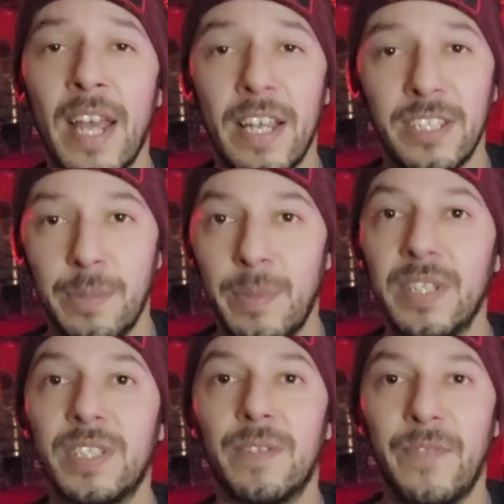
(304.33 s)
has to be
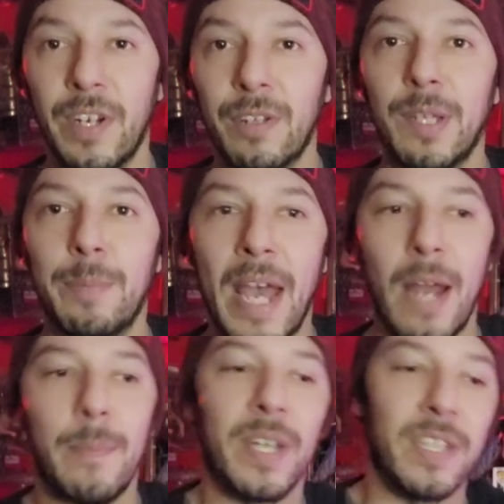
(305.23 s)
severely
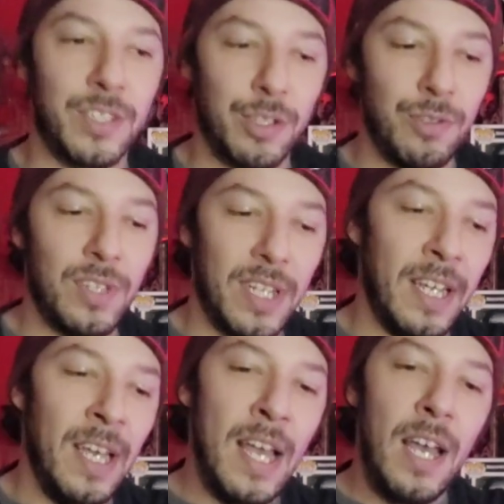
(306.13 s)
bad because
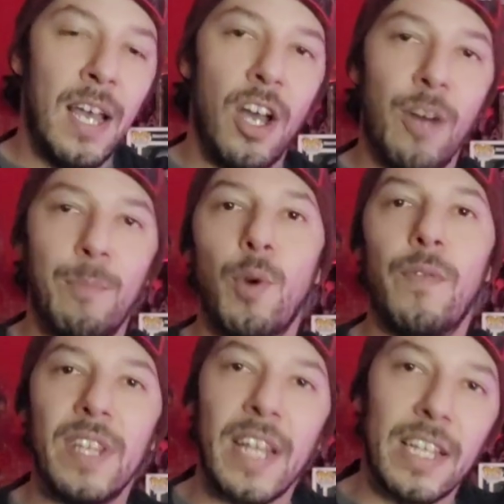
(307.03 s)
usually a
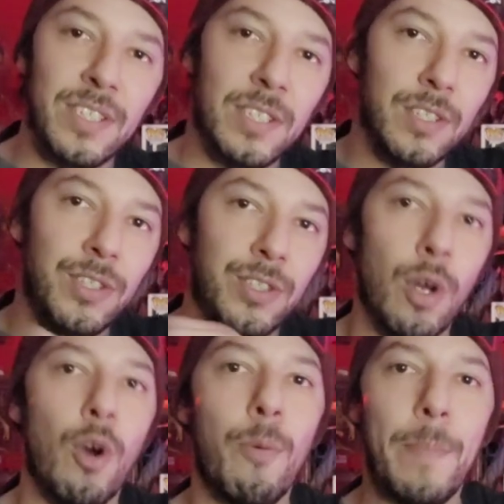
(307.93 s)
movie that's
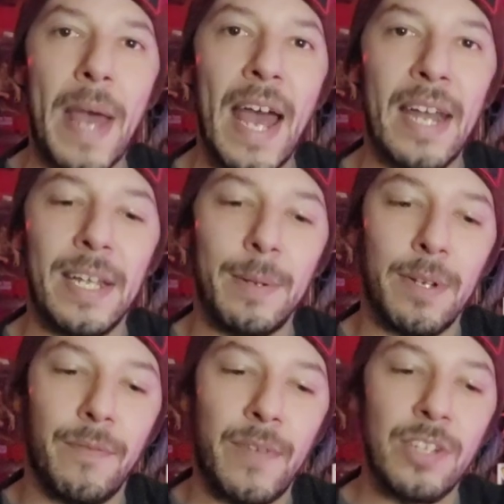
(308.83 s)
so bad, it
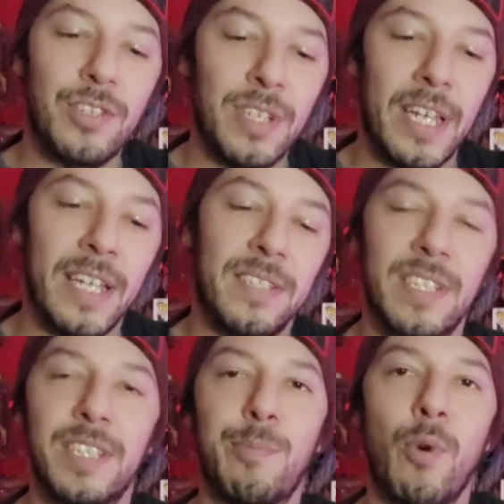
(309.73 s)
eventually hits
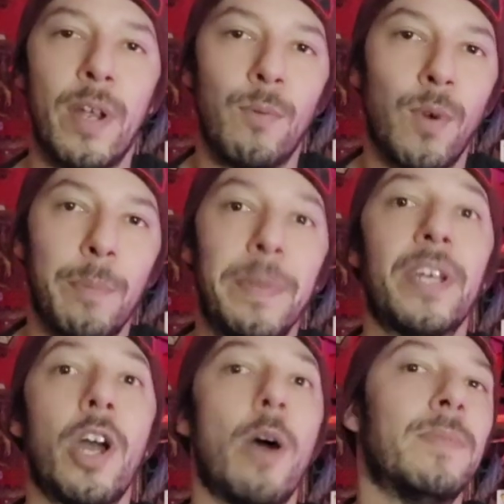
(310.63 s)
this point where it
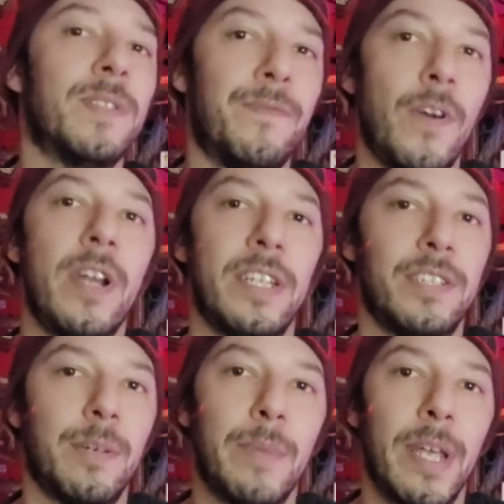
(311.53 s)
becomes funny
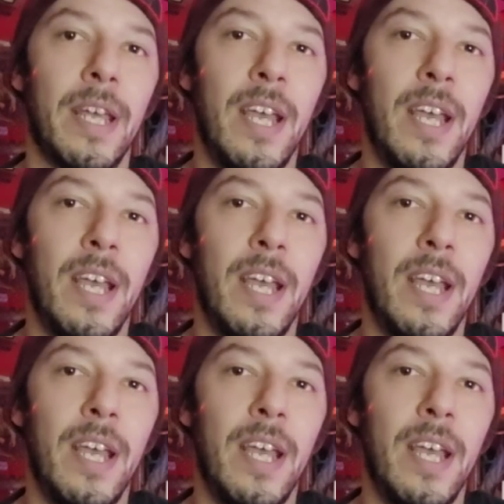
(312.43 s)
to me